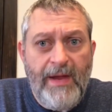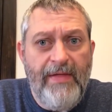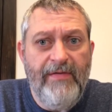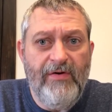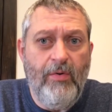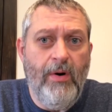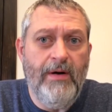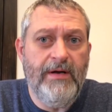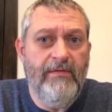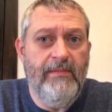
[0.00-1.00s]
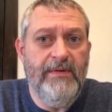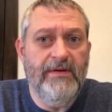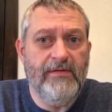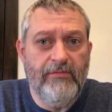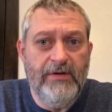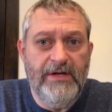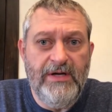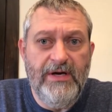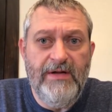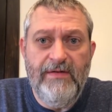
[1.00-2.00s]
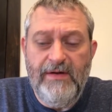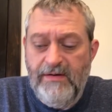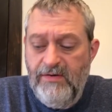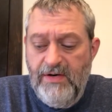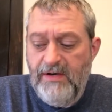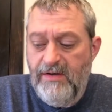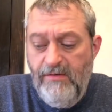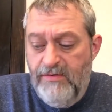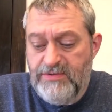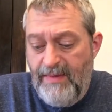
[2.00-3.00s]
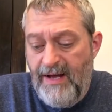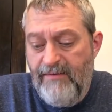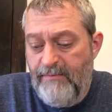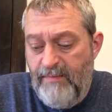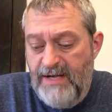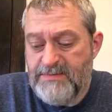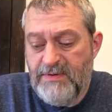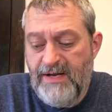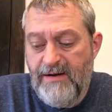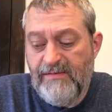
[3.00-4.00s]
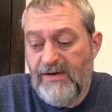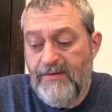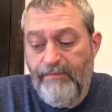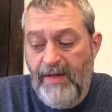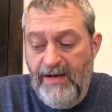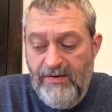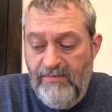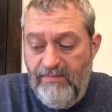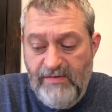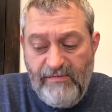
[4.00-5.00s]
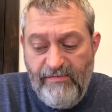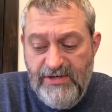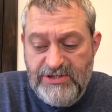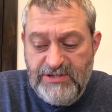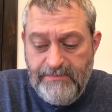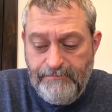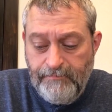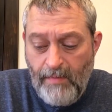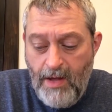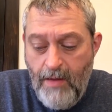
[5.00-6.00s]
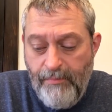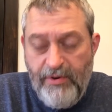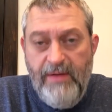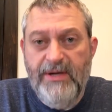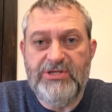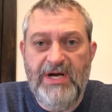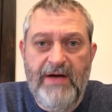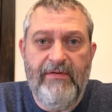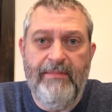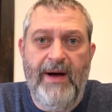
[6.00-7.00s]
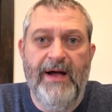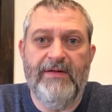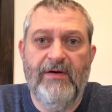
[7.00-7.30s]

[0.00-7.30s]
I think the quality of the meal is really good. The, you get a huge amount of mashed potatoes and and there's fish pretty much in every bite.